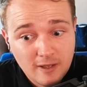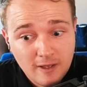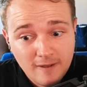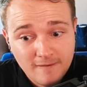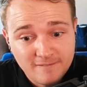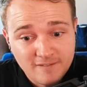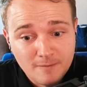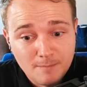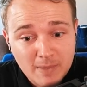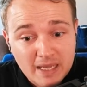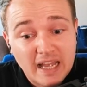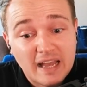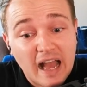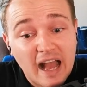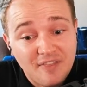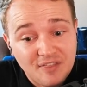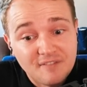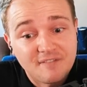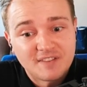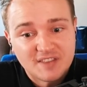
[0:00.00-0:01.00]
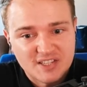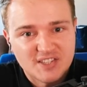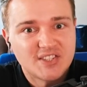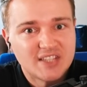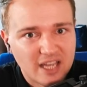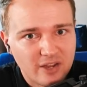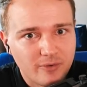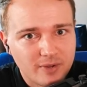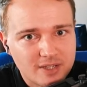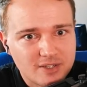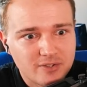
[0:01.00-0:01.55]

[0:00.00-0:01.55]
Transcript: for me and for the series.